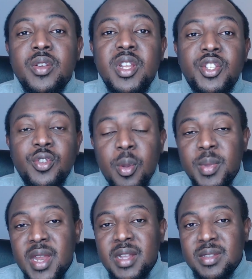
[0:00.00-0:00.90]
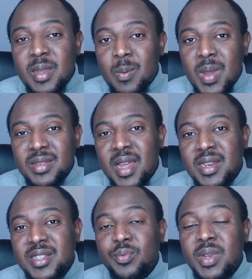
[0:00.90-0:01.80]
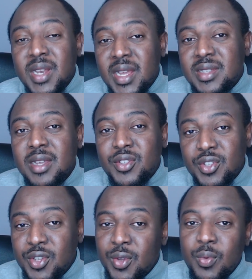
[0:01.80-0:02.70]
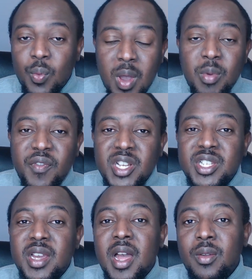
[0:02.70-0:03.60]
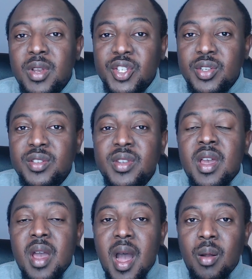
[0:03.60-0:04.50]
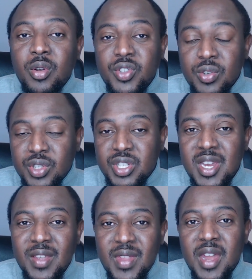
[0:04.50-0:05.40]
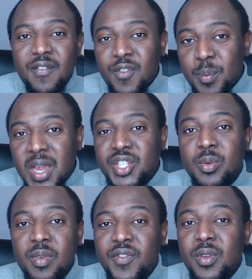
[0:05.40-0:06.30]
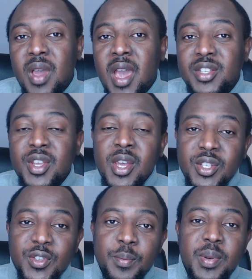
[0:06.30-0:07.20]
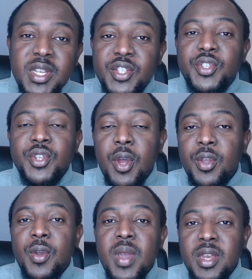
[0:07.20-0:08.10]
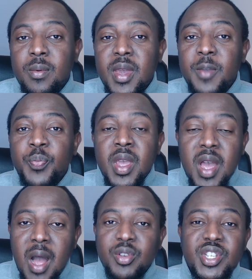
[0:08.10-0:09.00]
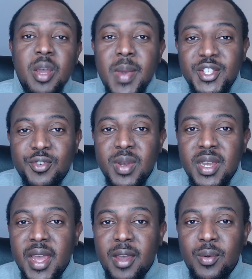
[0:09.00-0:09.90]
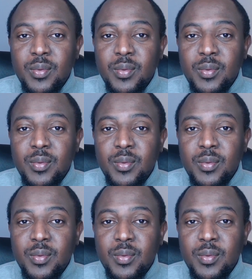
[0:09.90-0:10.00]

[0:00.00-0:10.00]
You need to nominate someone that is related to you. When we finish the calculations, I'll also share that information with you guys, so please do not go anywhere. I'll share my screen now.